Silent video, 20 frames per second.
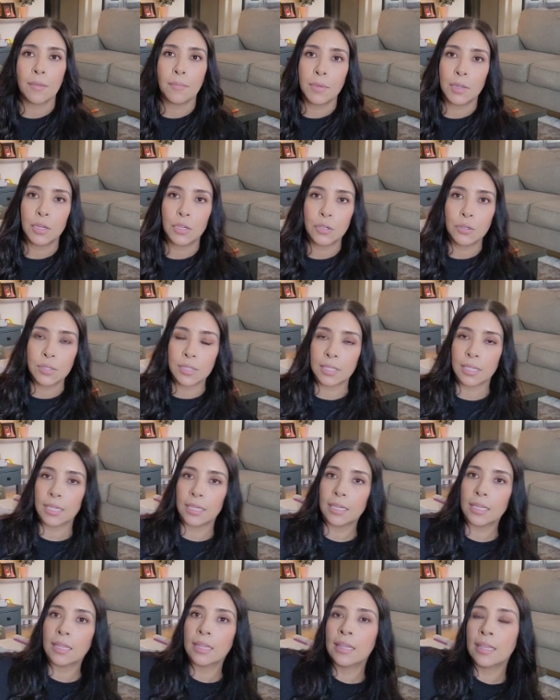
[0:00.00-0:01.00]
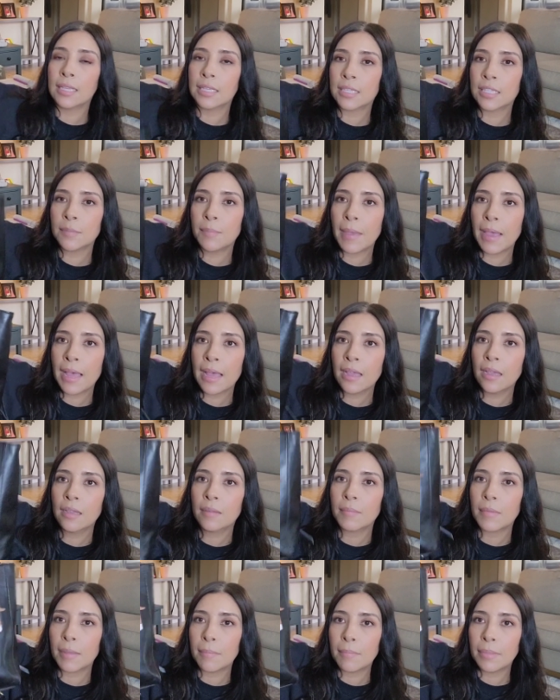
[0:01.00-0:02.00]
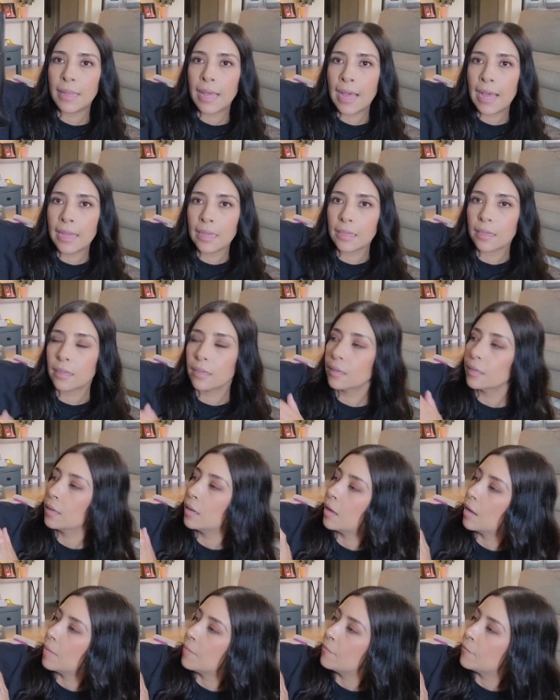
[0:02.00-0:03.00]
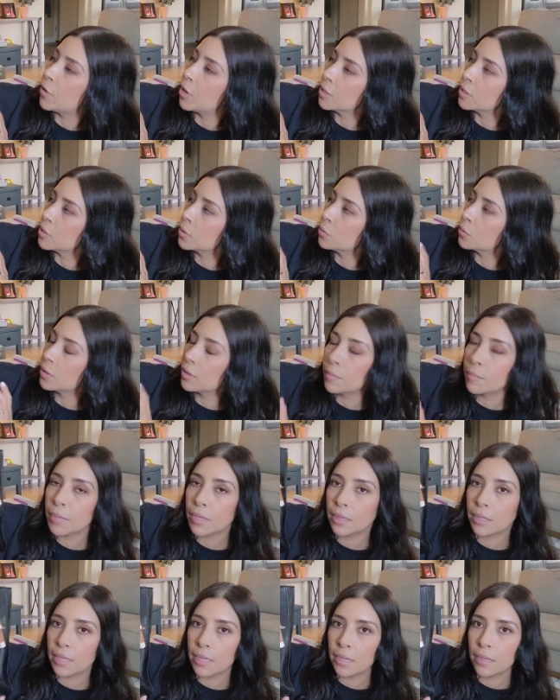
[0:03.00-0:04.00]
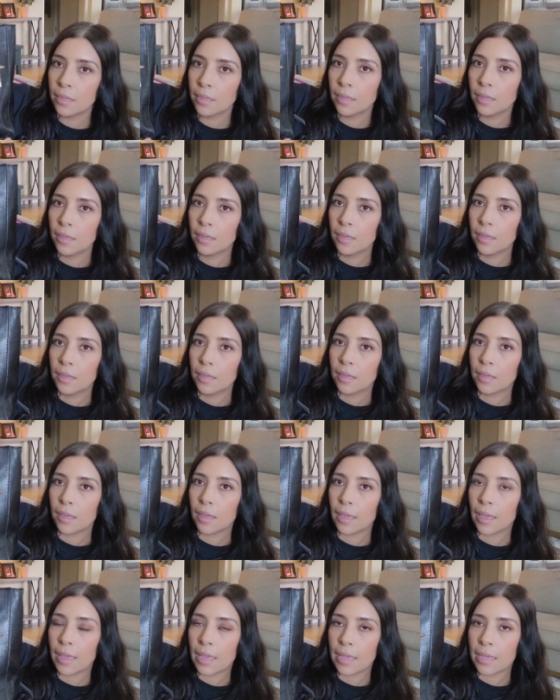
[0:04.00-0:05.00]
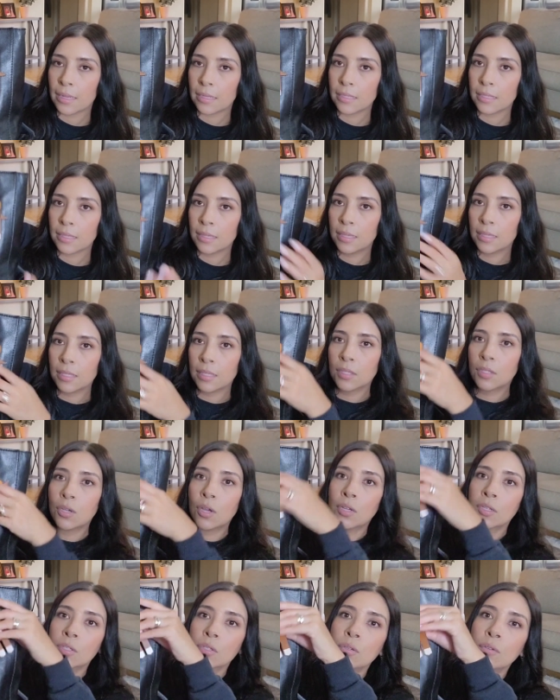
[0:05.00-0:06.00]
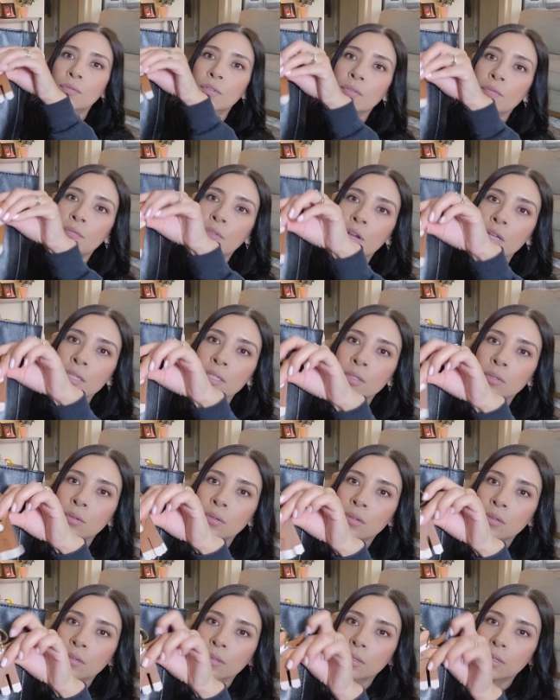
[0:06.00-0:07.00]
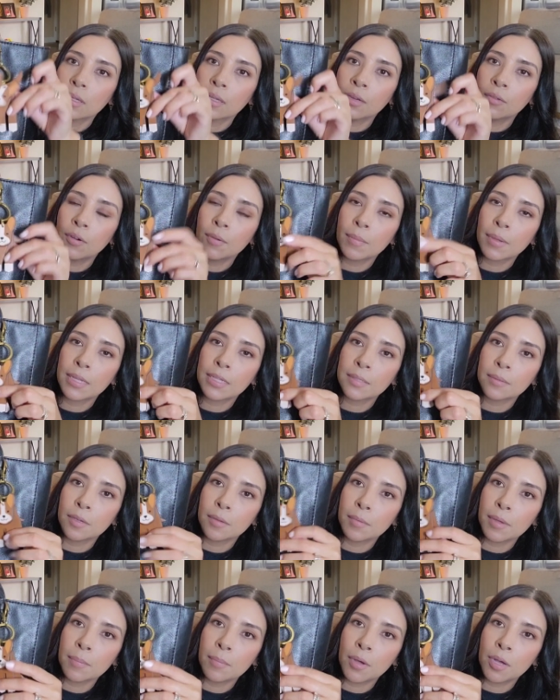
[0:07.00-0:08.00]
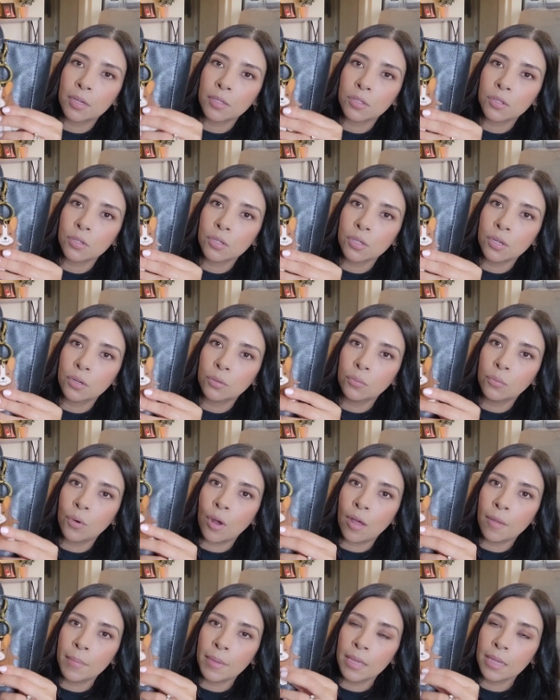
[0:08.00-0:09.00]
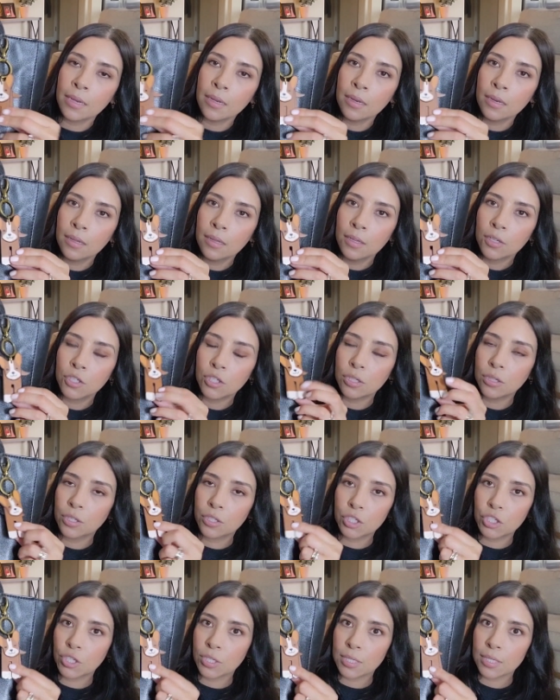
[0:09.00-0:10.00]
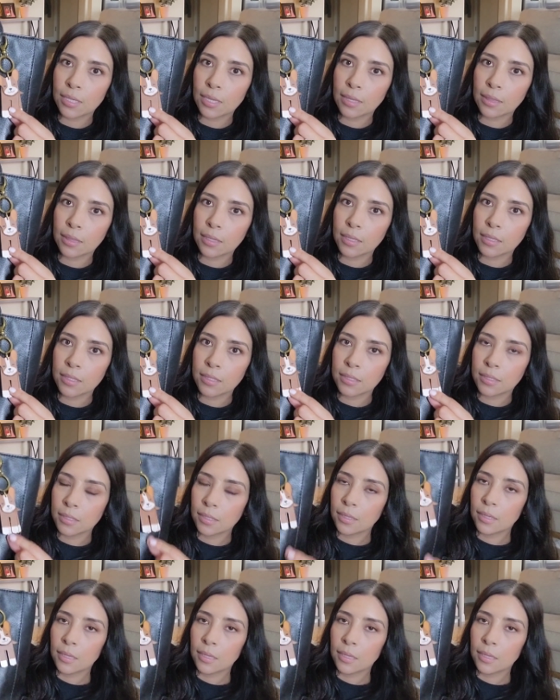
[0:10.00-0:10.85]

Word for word: I've been using this bag, my black um, Fossil Camilla. And this is also from Fossil. It reminds me of my boxer dog, Robin. She looks just like this.